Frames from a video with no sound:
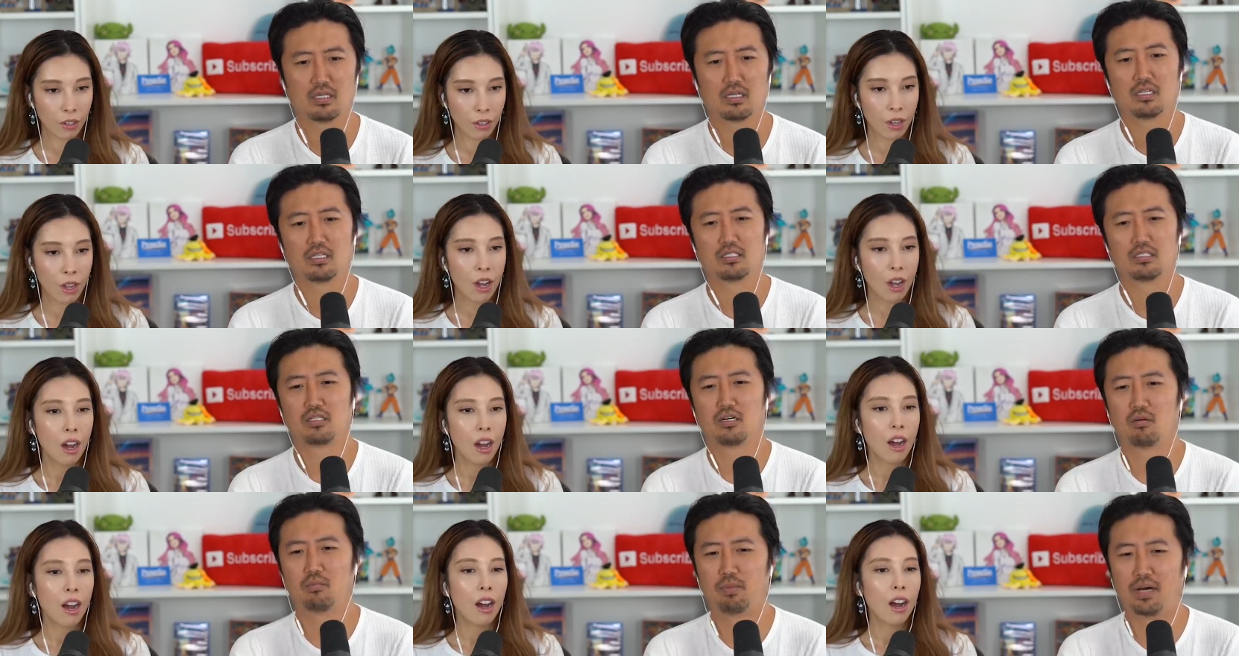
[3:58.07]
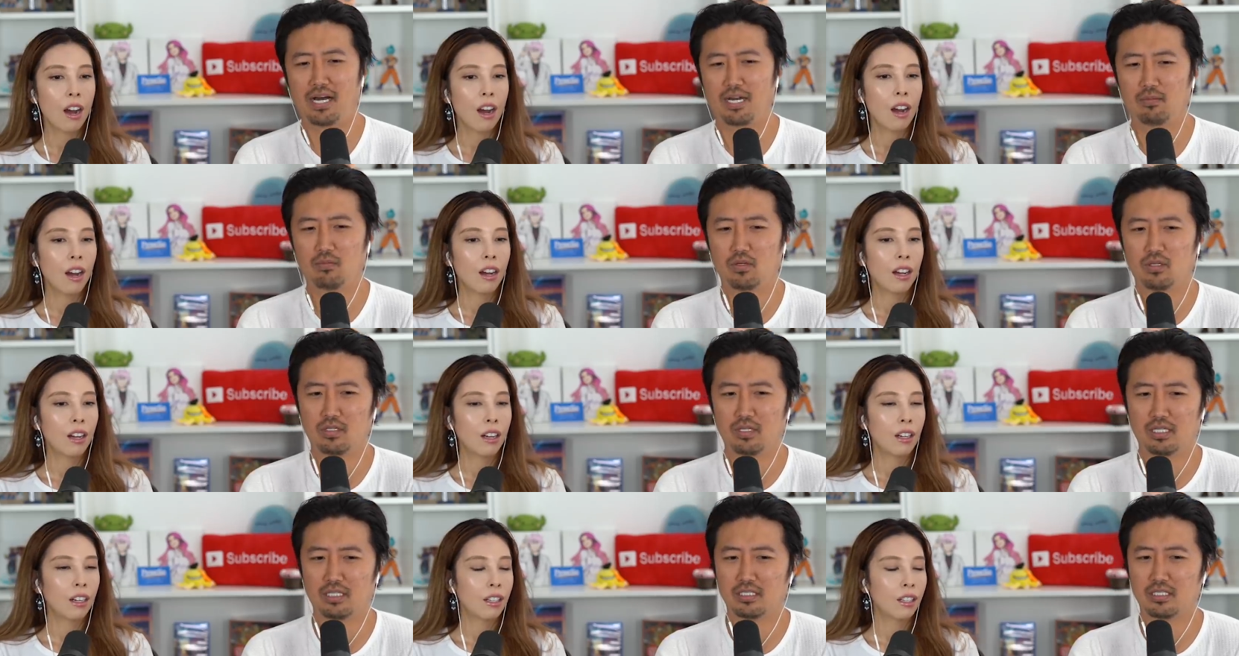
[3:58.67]
Speaker 1: So
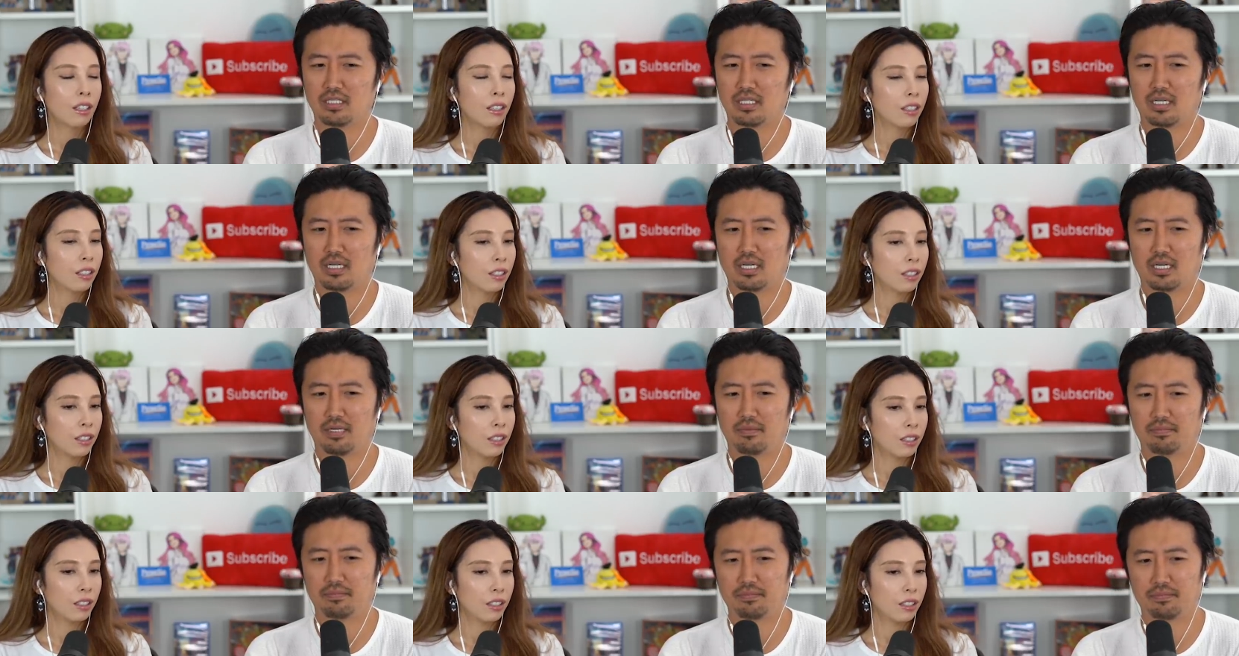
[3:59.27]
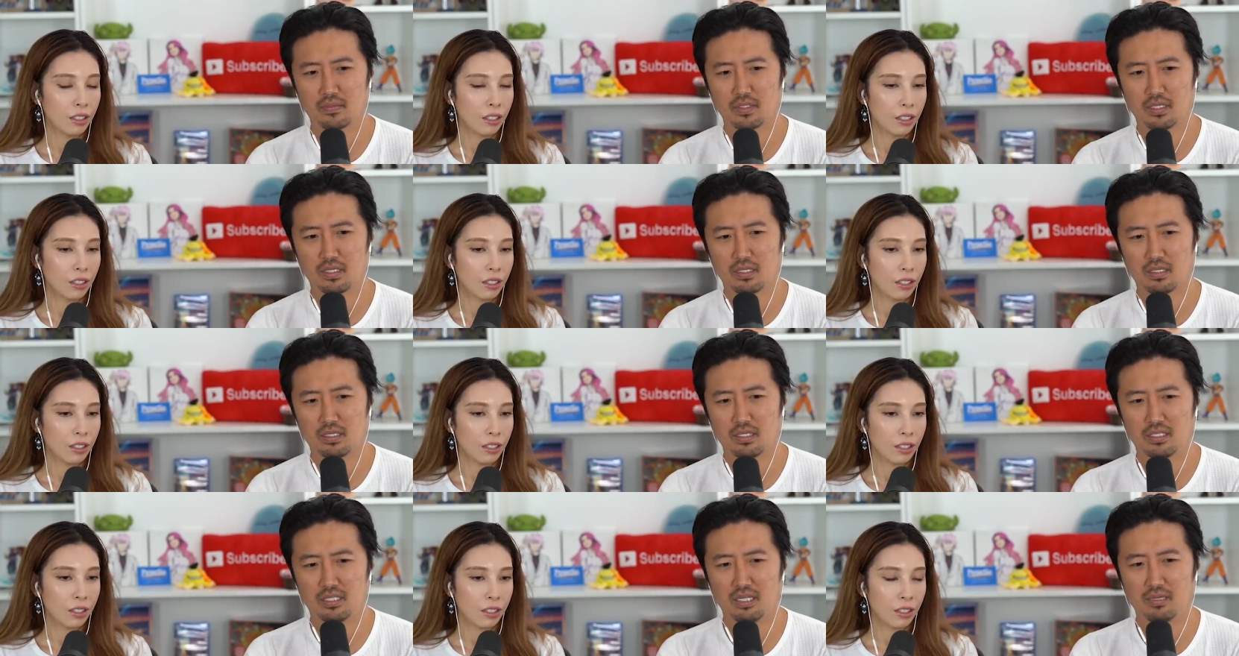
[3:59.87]
Banmon is the
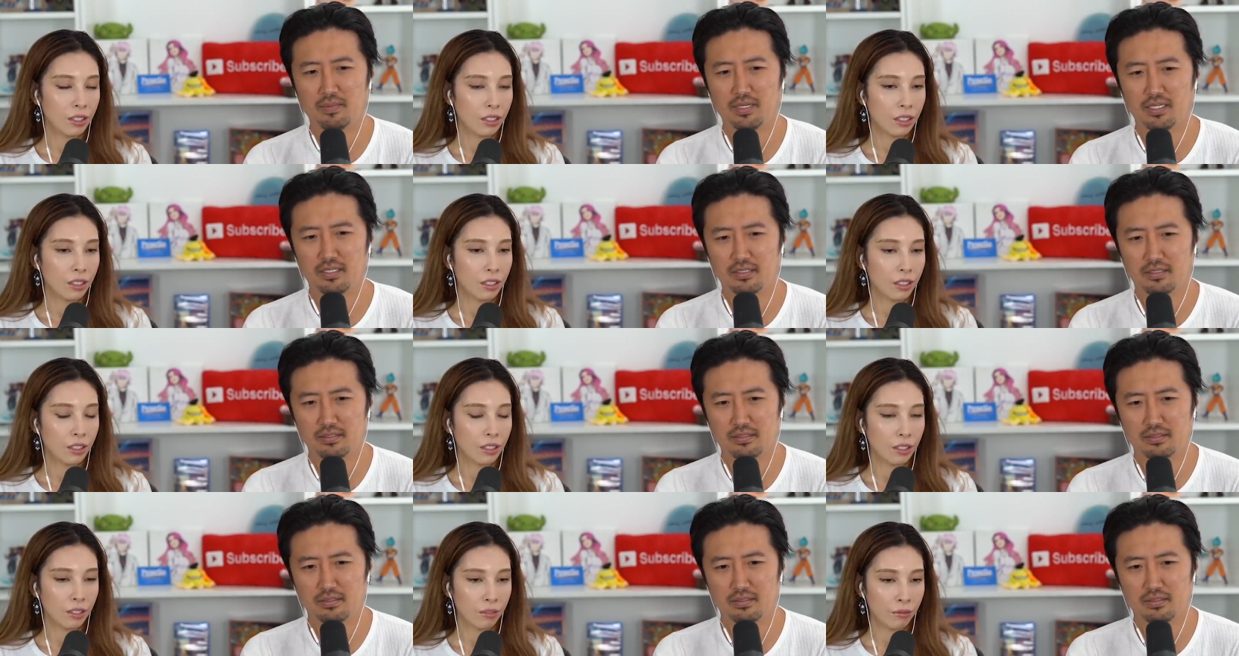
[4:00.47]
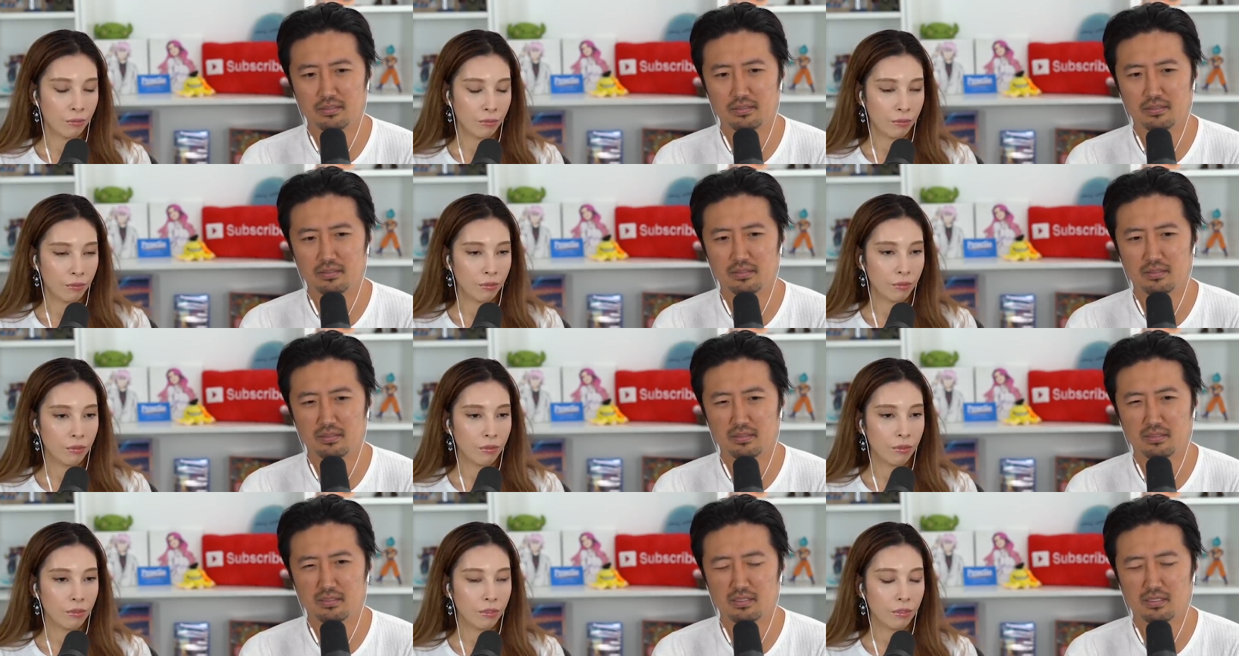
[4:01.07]
demon.
Speaker 2: Mm-hmm.
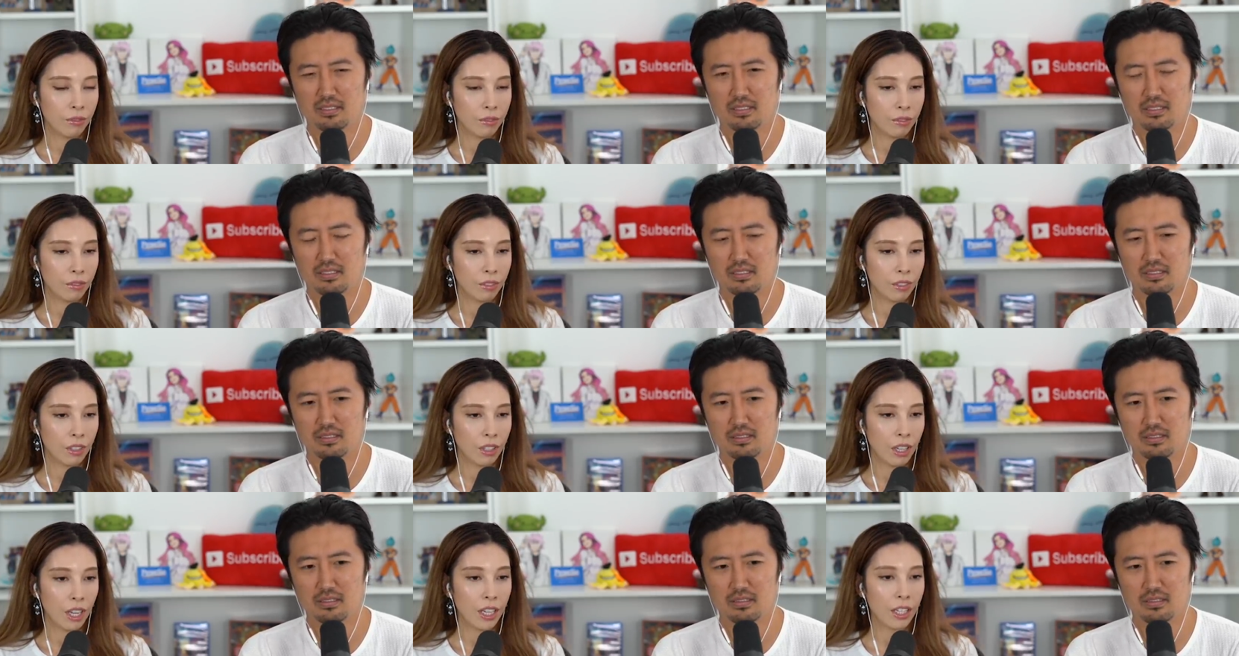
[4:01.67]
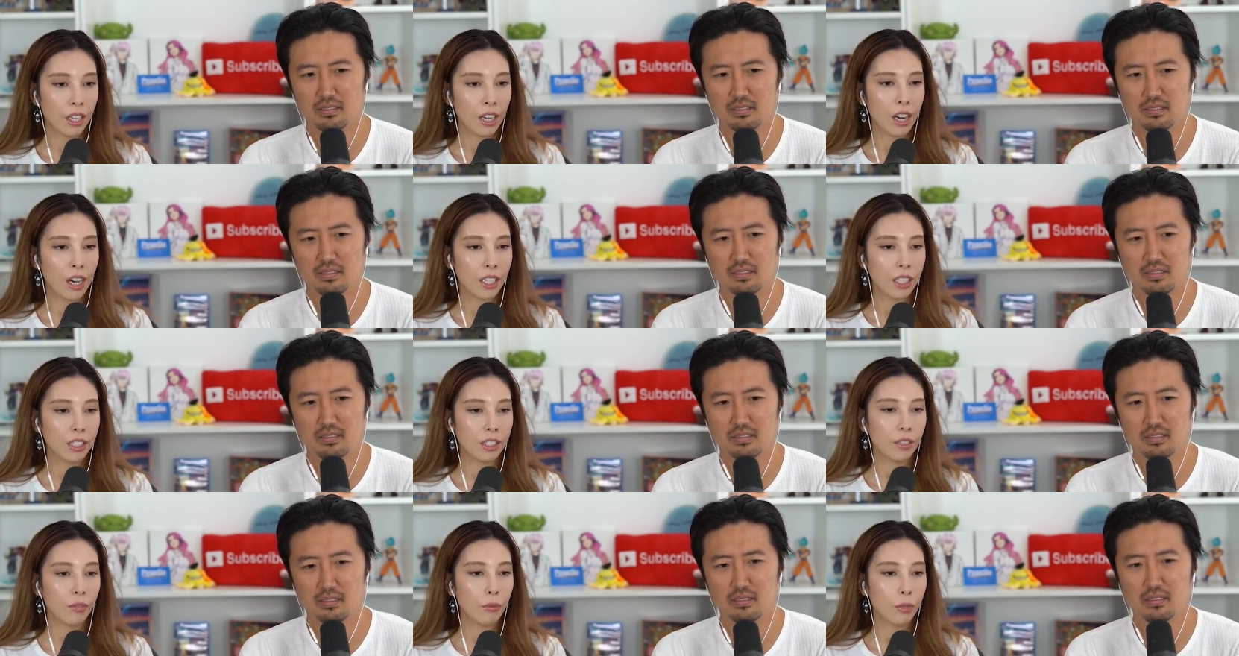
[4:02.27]
And the
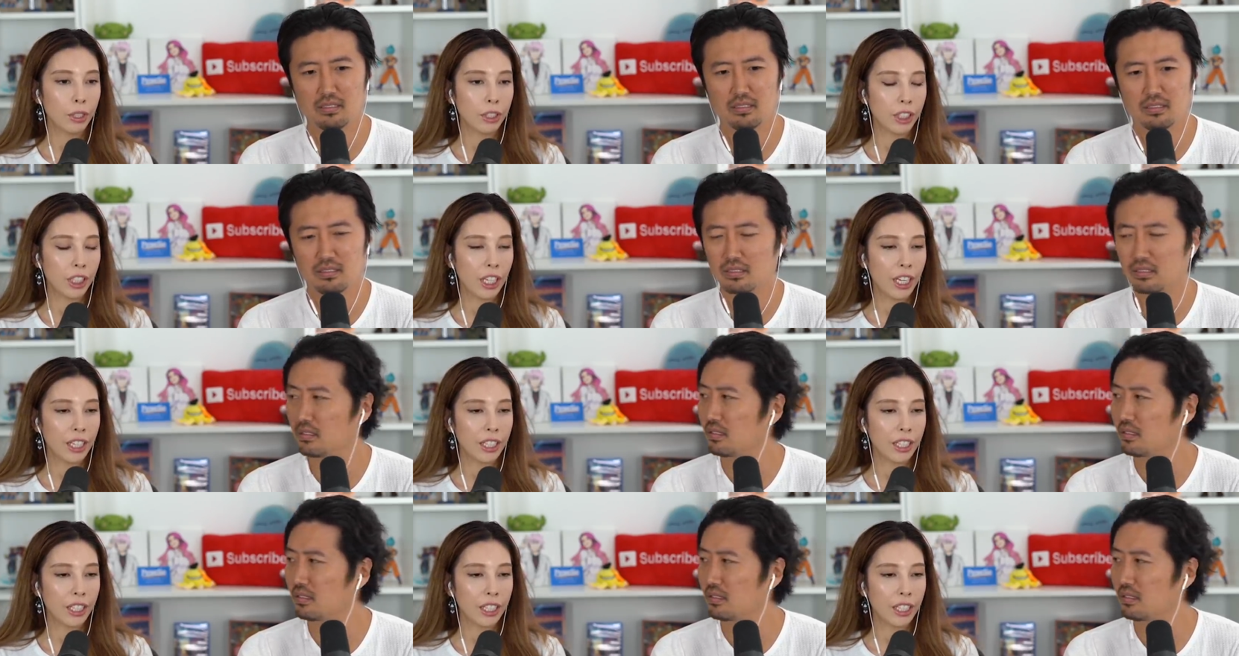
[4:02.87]
goddess of mercy, I